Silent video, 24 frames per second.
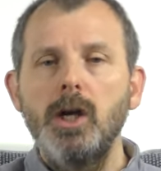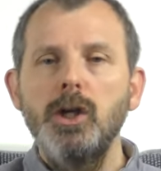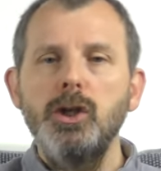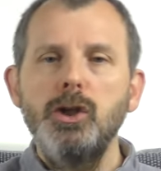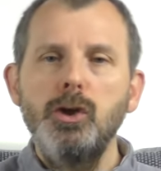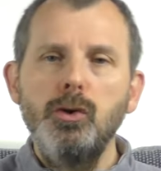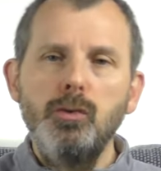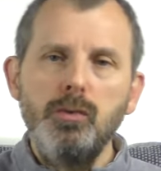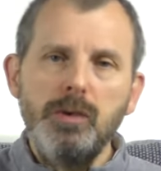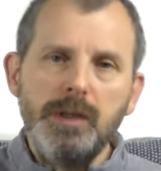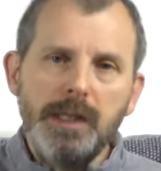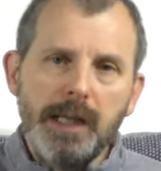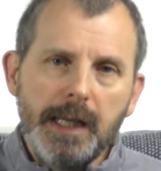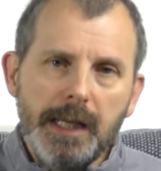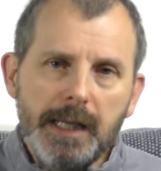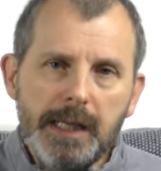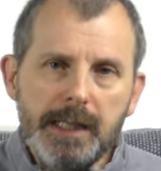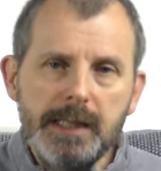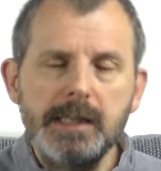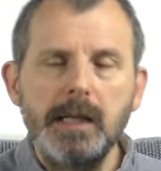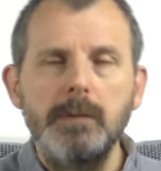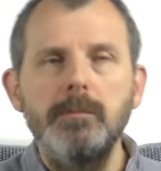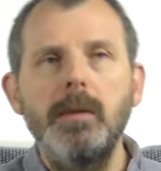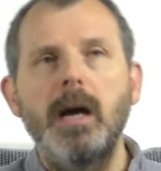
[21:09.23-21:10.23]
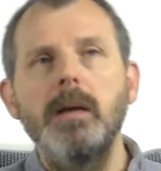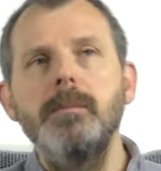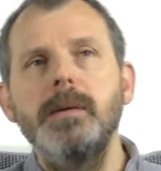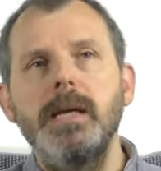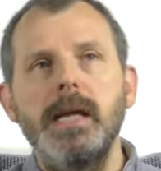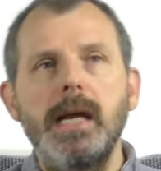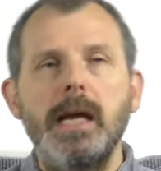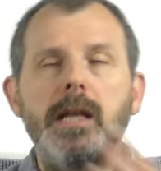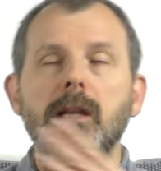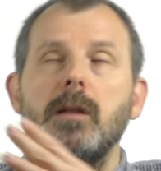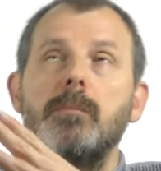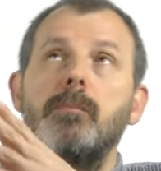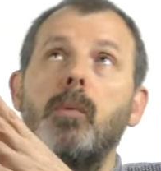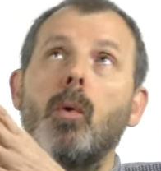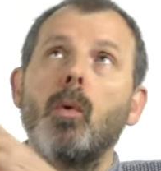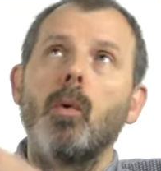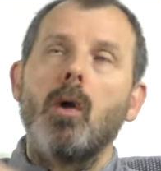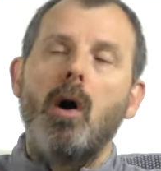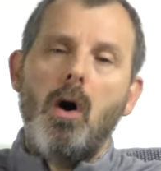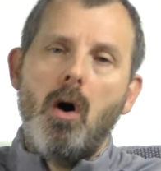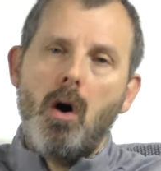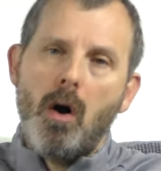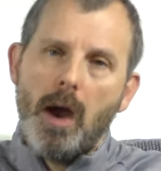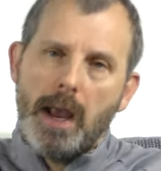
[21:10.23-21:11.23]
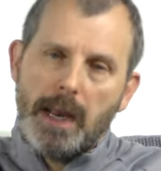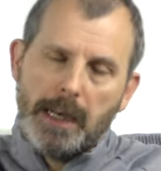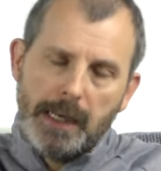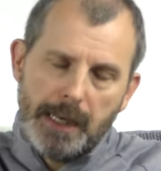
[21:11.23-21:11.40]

You need to maybe hit the ball high,